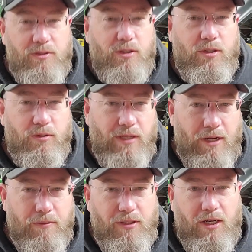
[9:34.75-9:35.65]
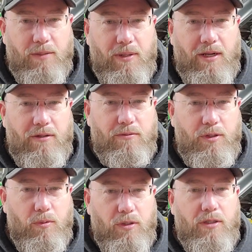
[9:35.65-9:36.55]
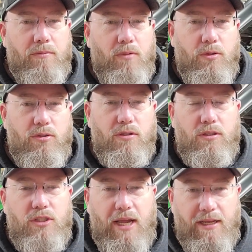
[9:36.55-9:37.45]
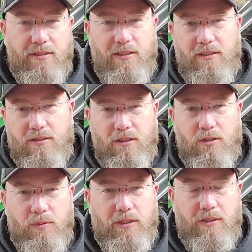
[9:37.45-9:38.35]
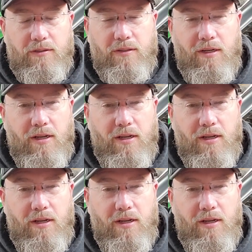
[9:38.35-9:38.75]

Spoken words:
So now we're talking about reworking most of the chassis so that we can